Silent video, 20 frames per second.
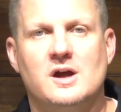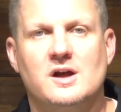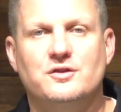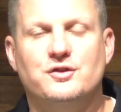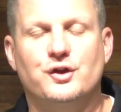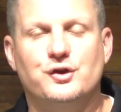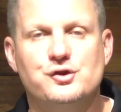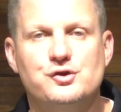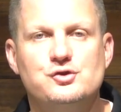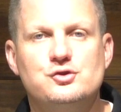
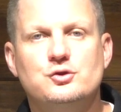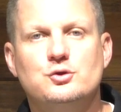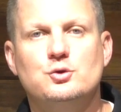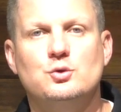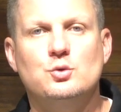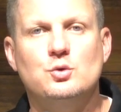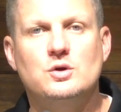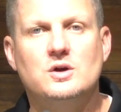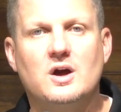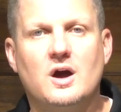the
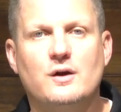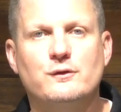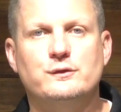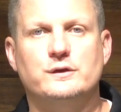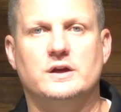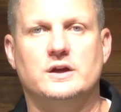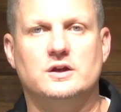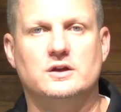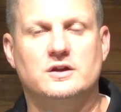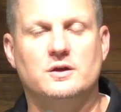new
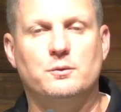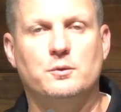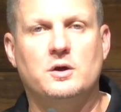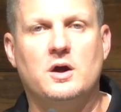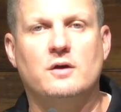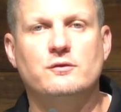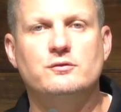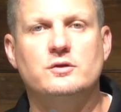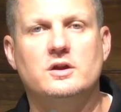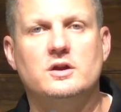covenant, the
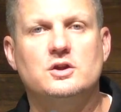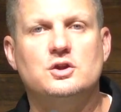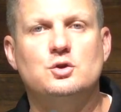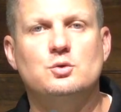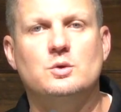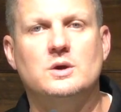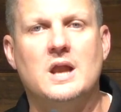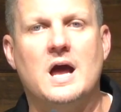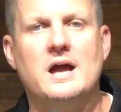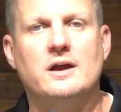covenant
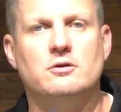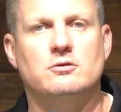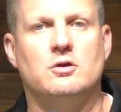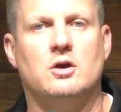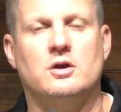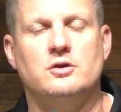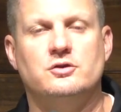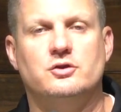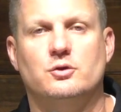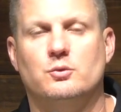you and I are
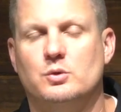under.